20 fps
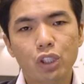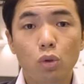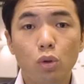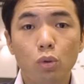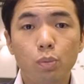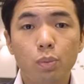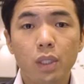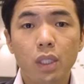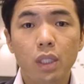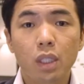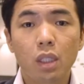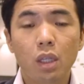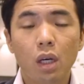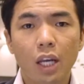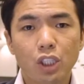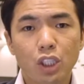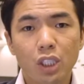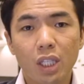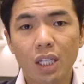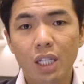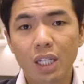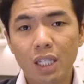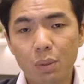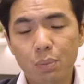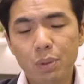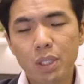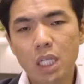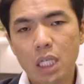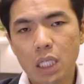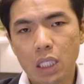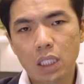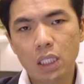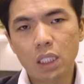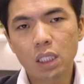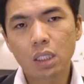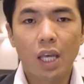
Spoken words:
You will be actually a little bit early,